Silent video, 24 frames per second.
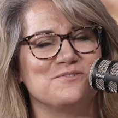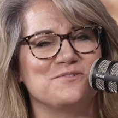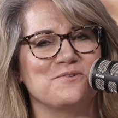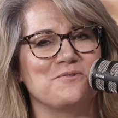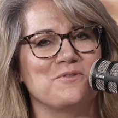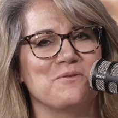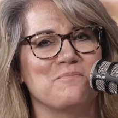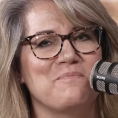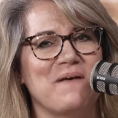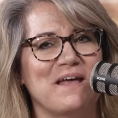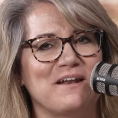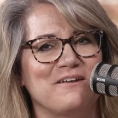So
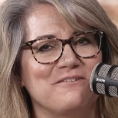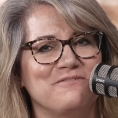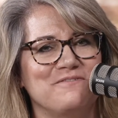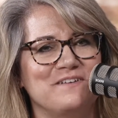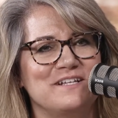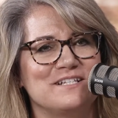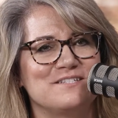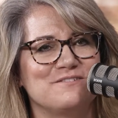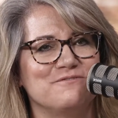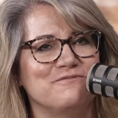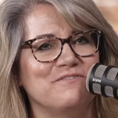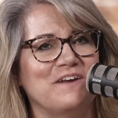the
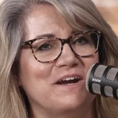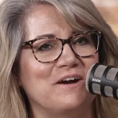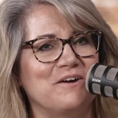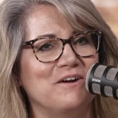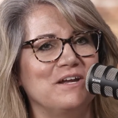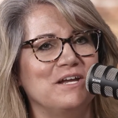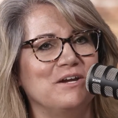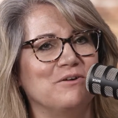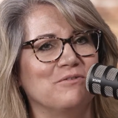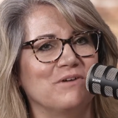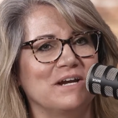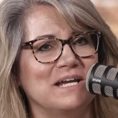benefits
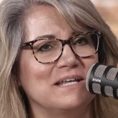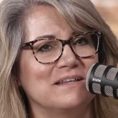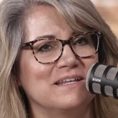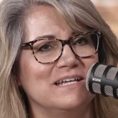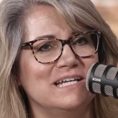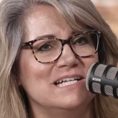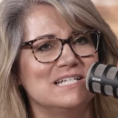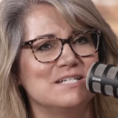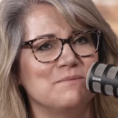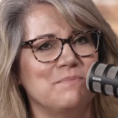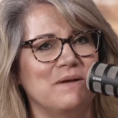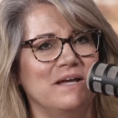vary
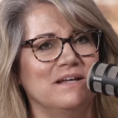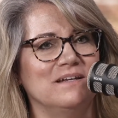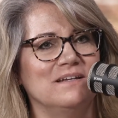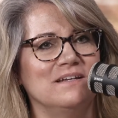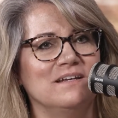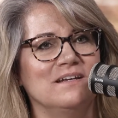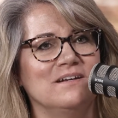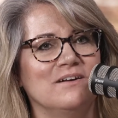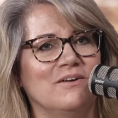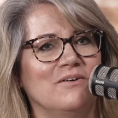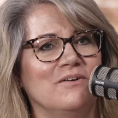greatly depending